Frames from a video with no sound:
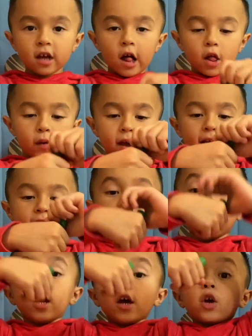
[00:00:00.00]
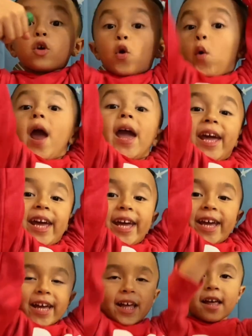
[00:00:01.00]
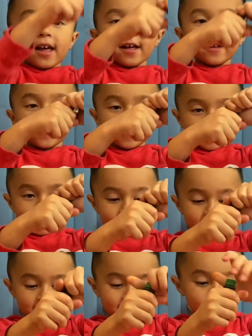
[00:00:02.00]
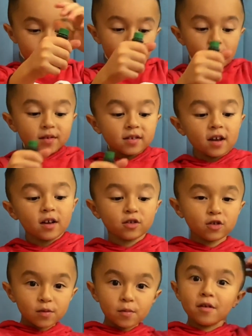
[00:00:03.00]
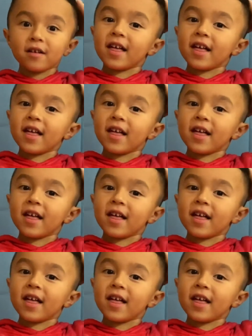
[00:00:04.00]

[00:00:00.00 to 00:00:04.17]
color is green. Almost done. 2 more.